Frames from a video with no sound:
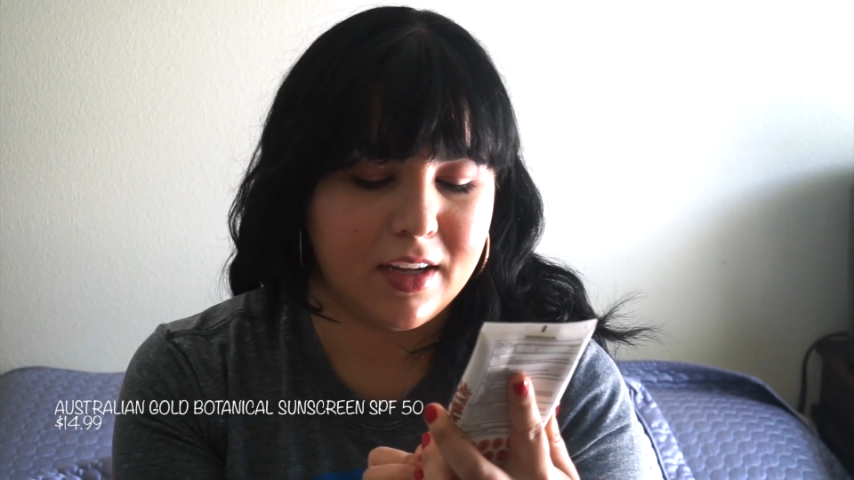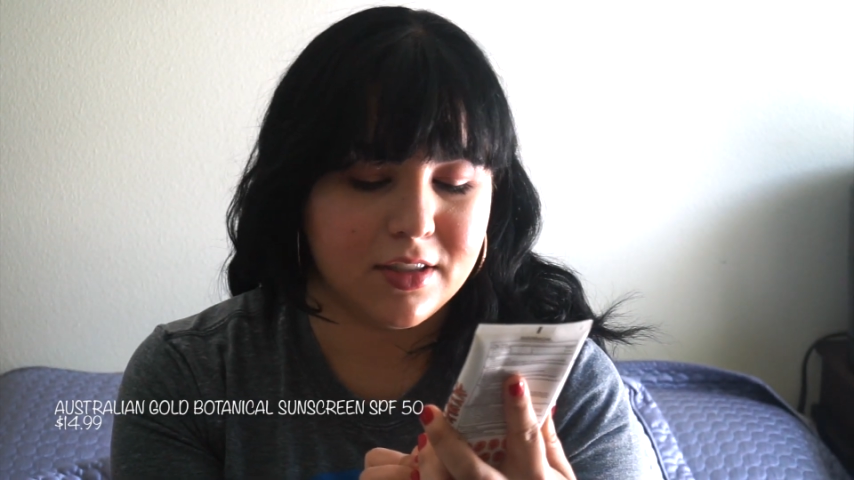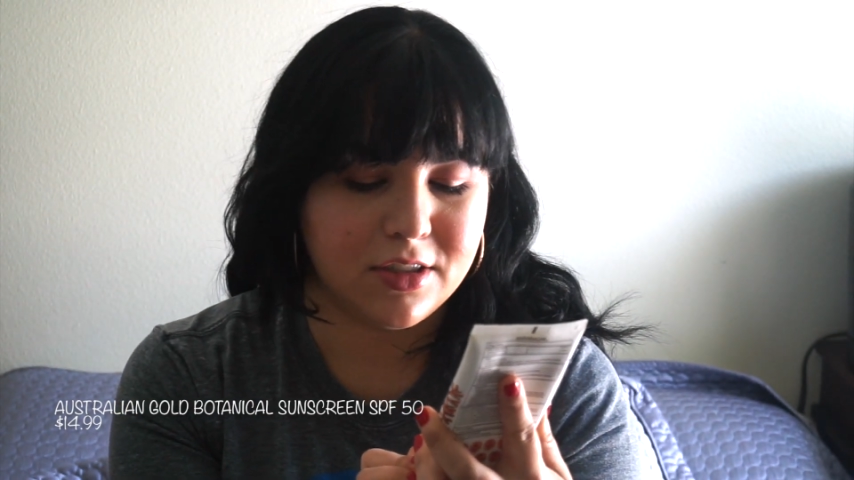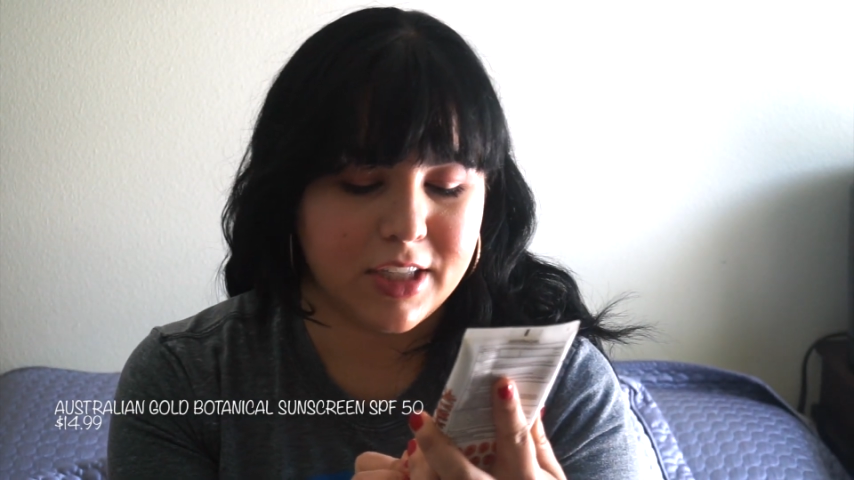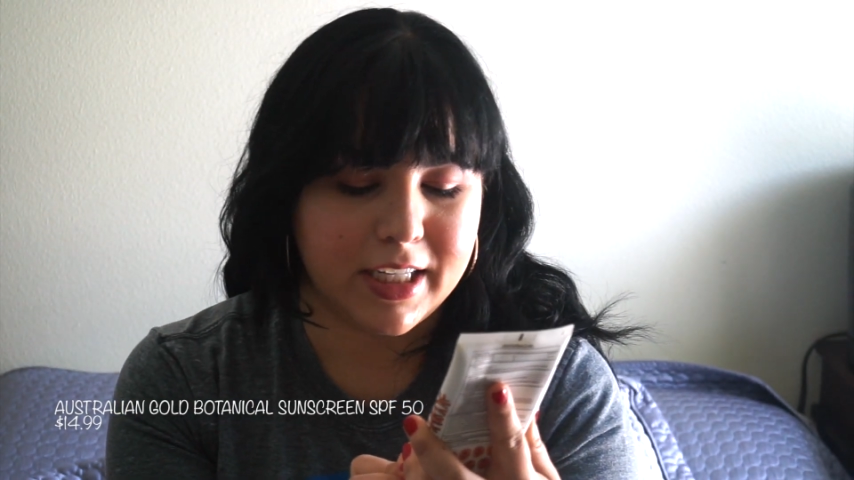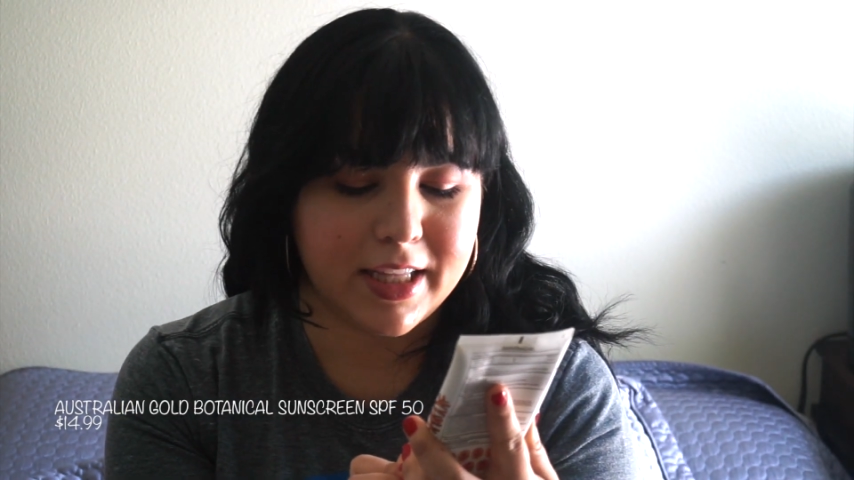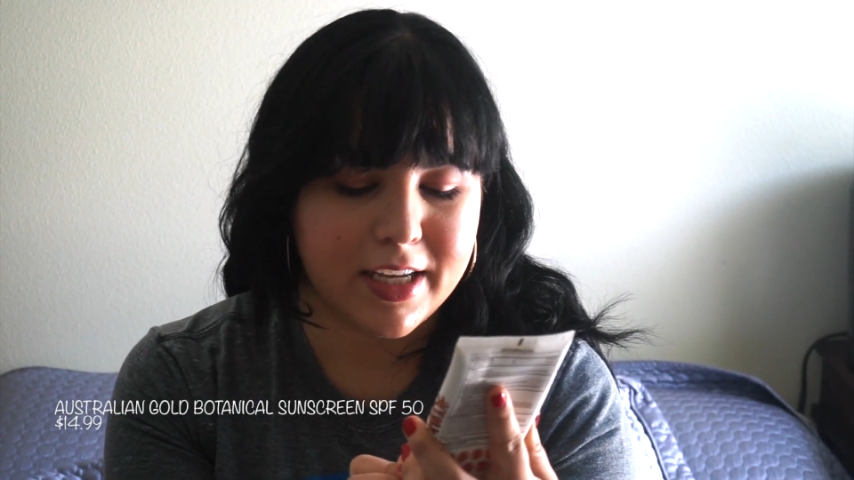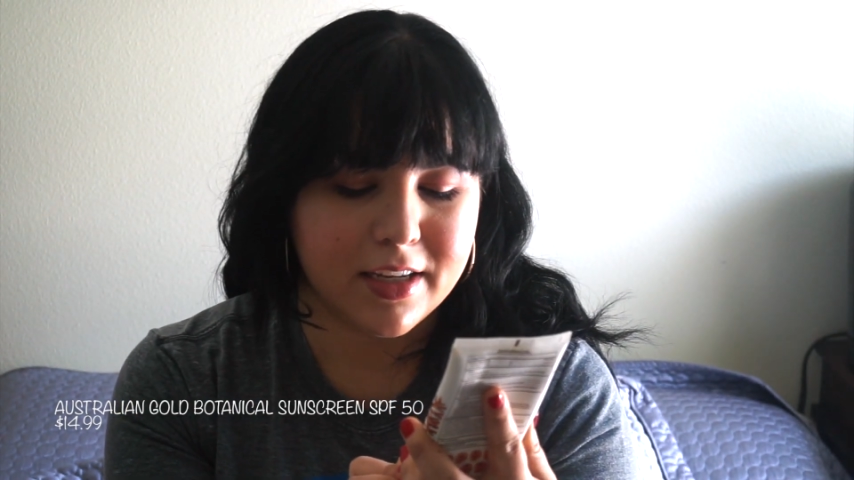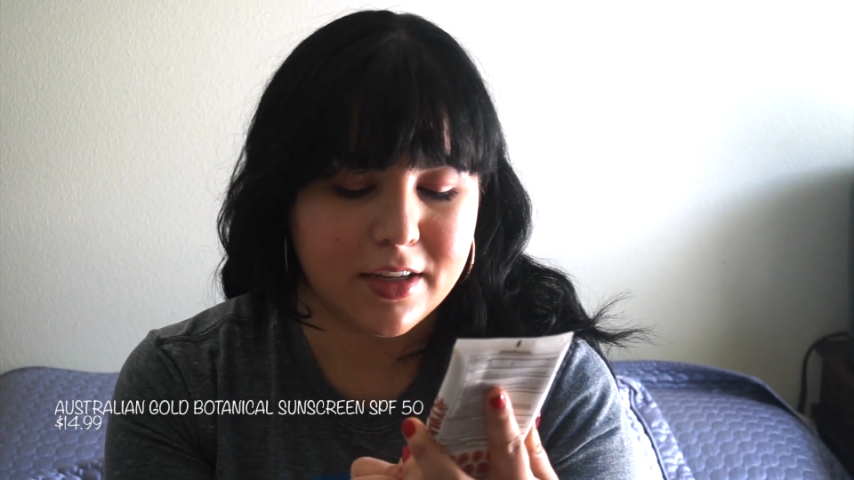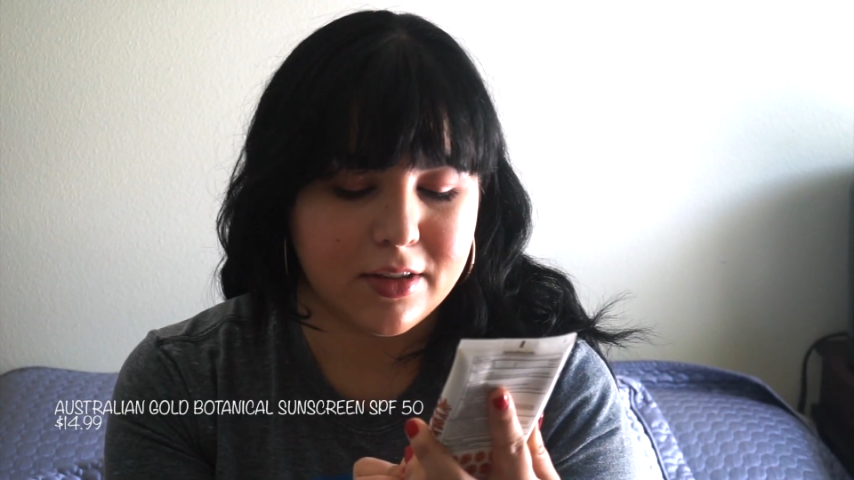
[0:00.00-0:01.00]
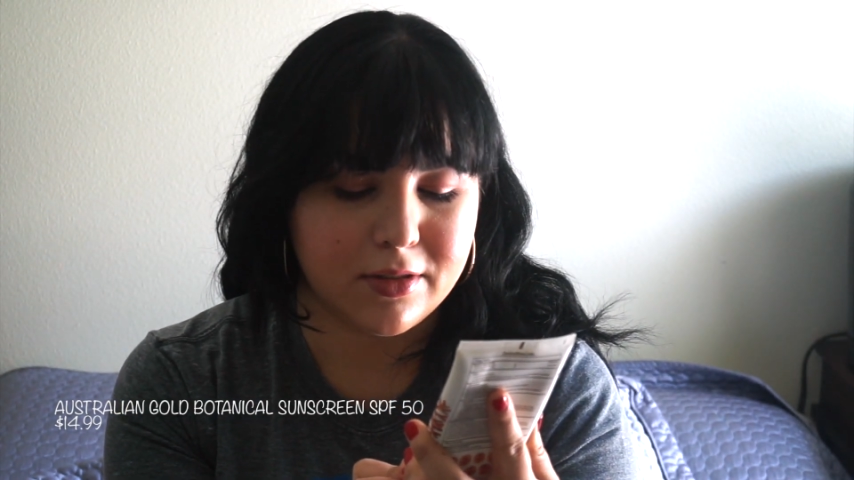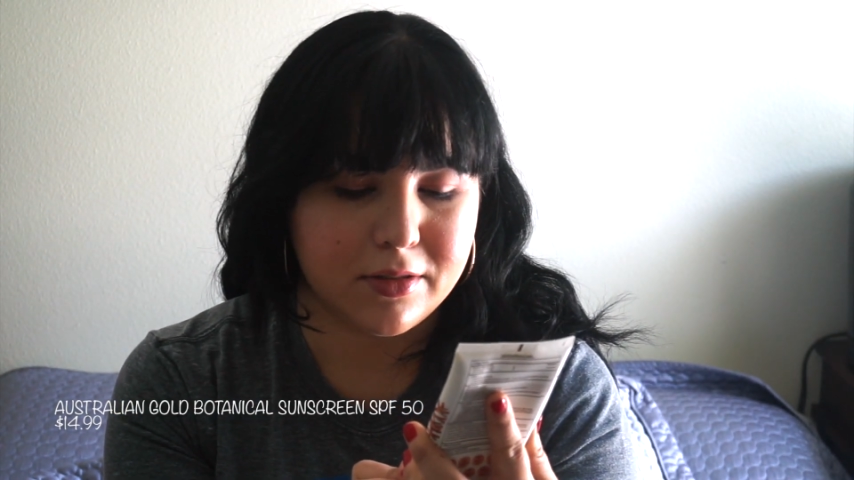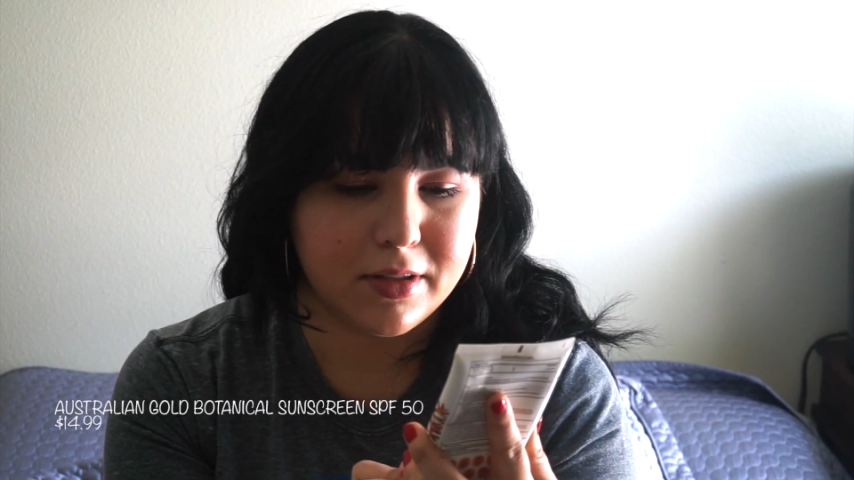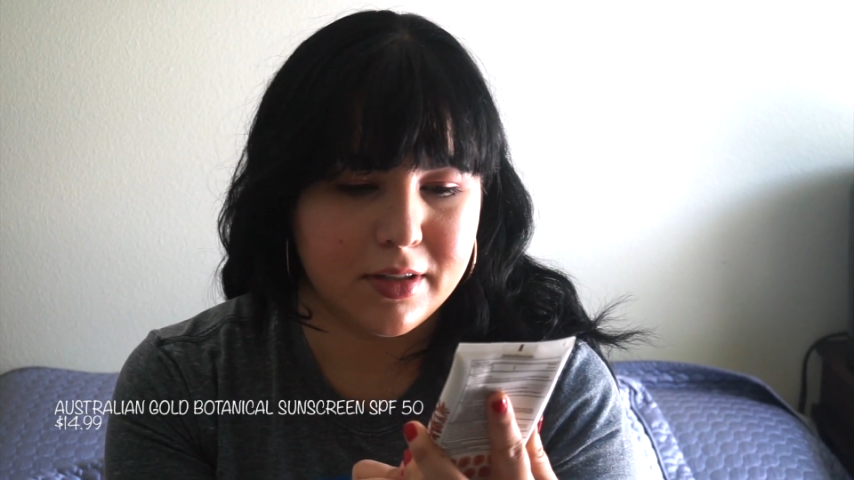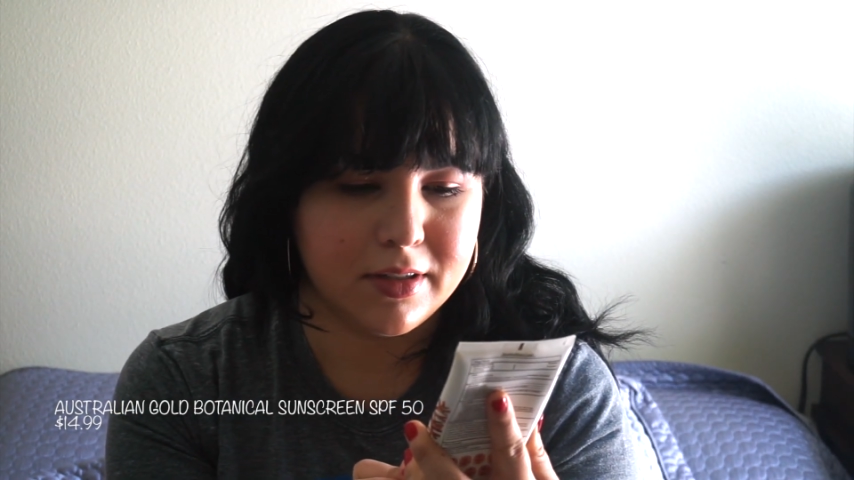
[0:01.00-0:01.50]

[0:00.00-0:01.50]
Australian Gold